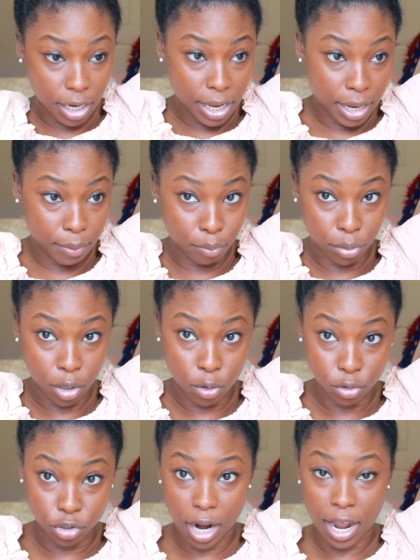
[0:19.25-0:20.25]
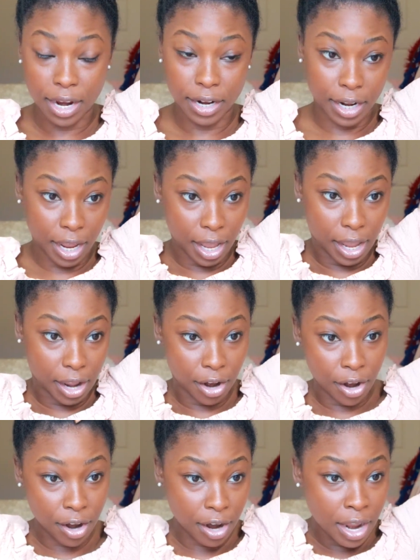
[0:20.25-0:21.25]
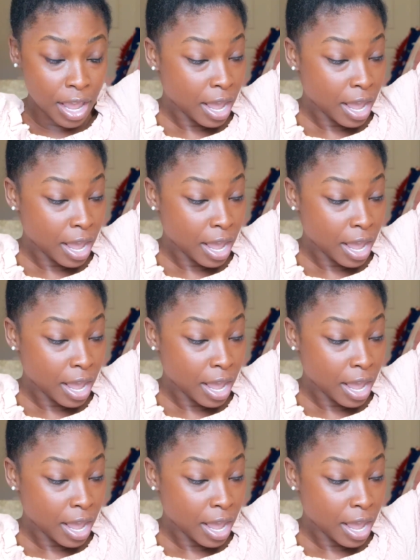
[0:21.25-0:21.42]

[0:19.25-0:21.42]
and blow dried hair,